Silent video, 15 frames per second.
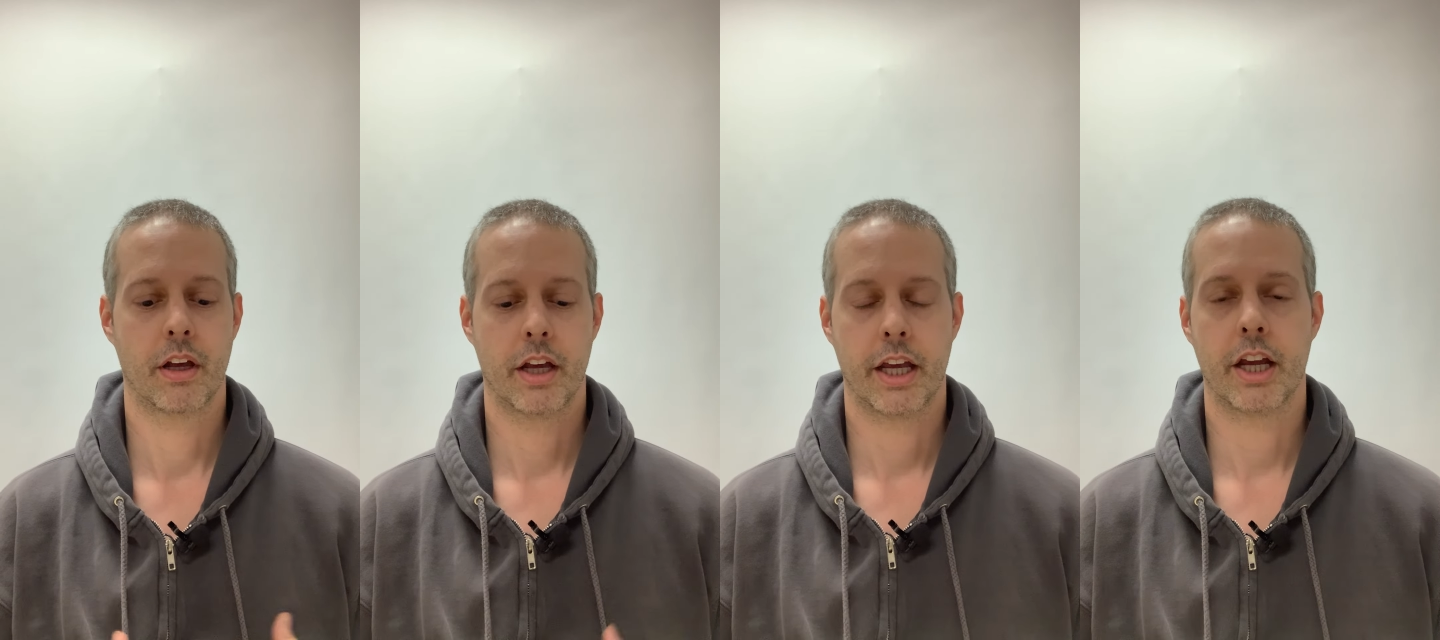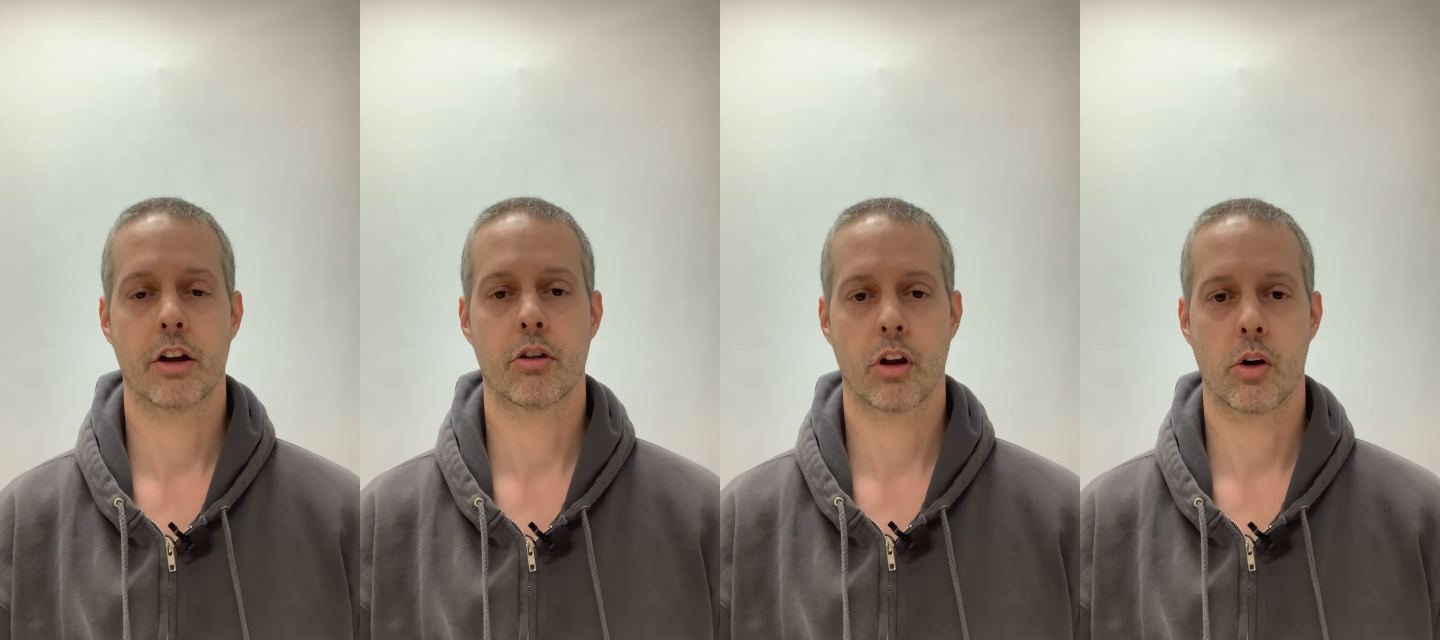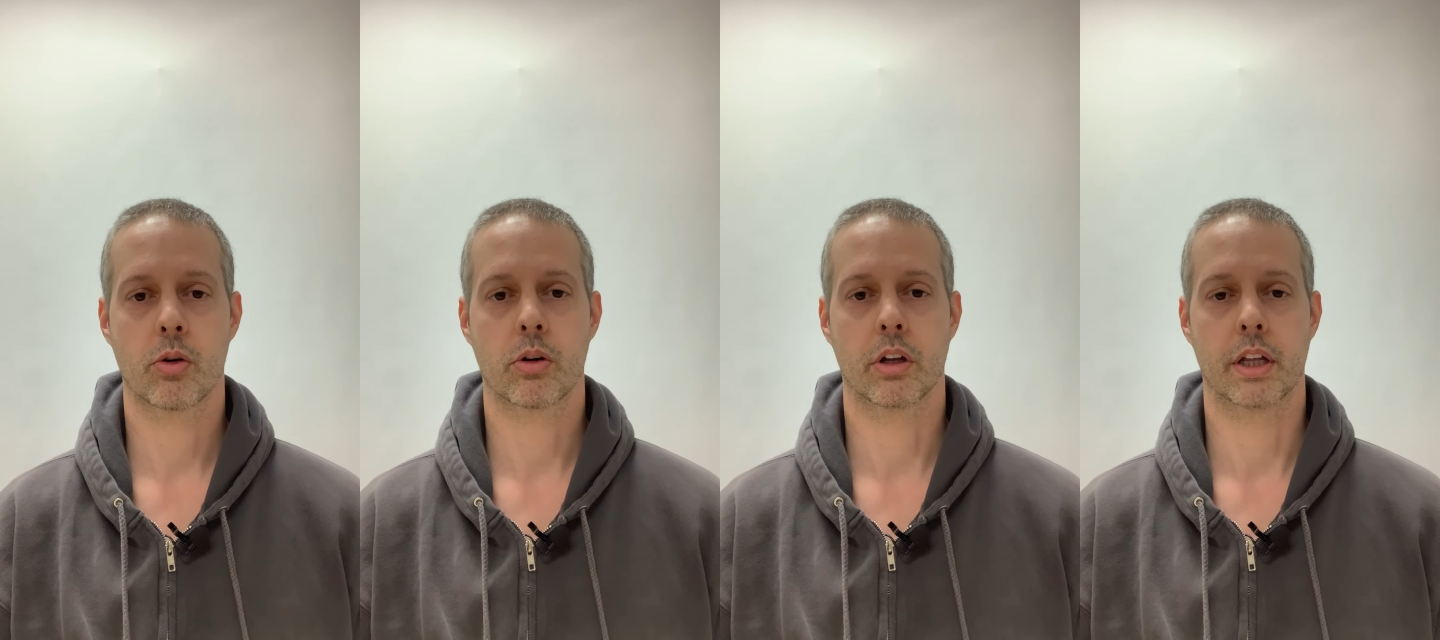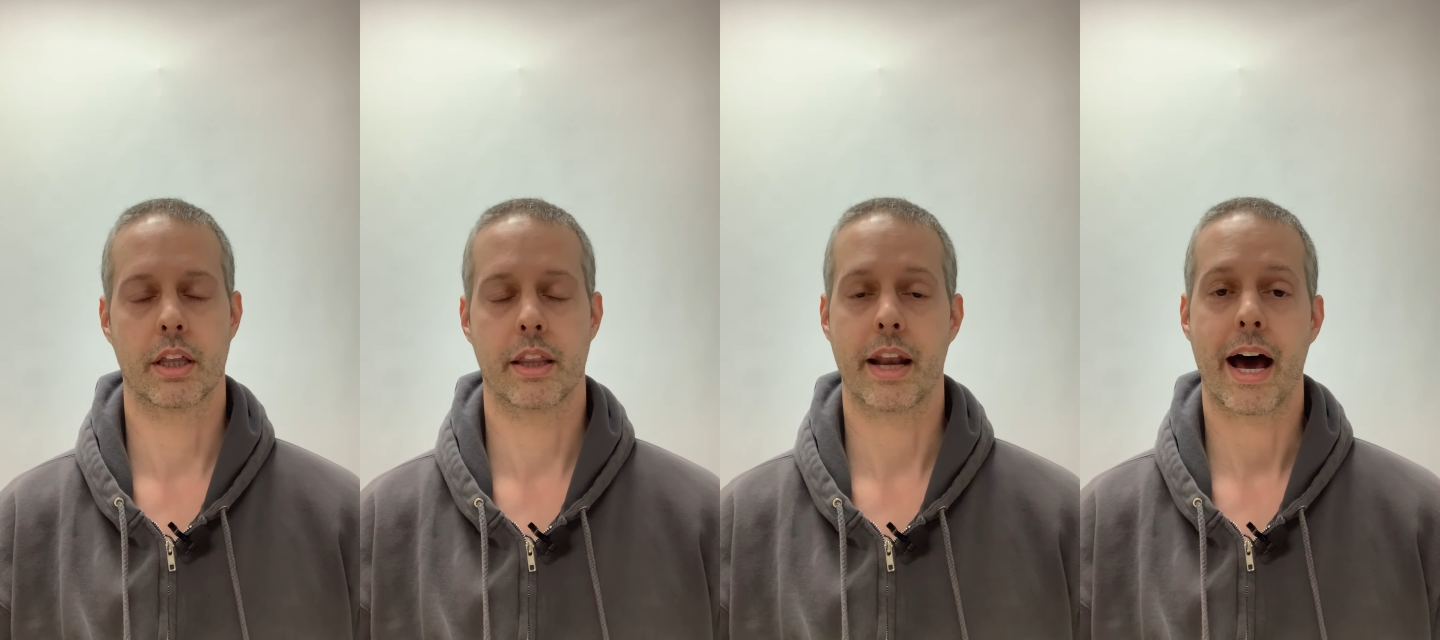here
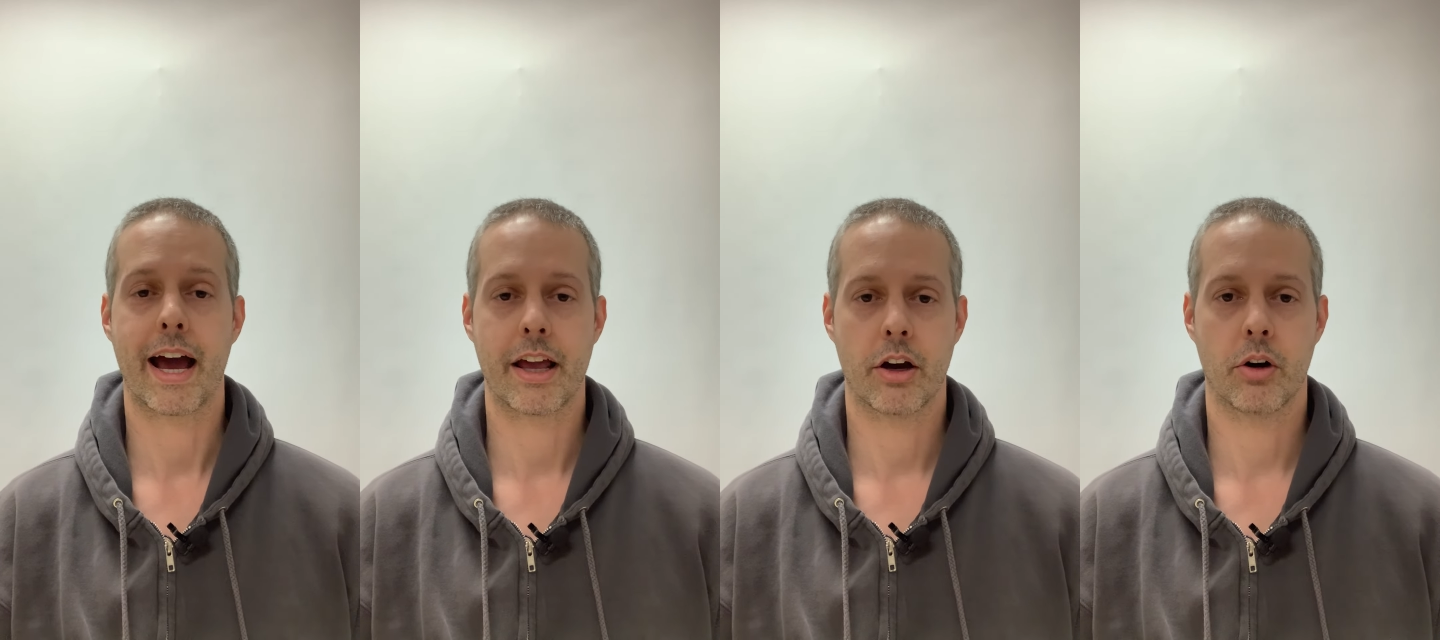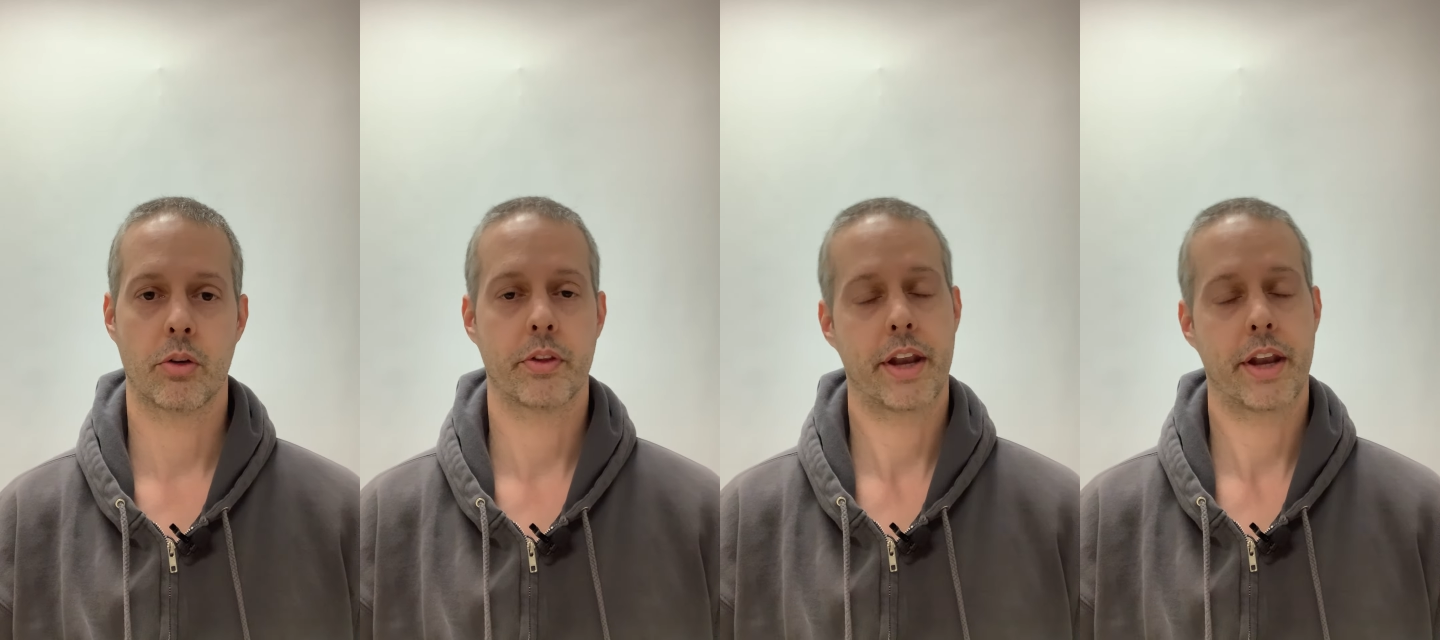locally that I own,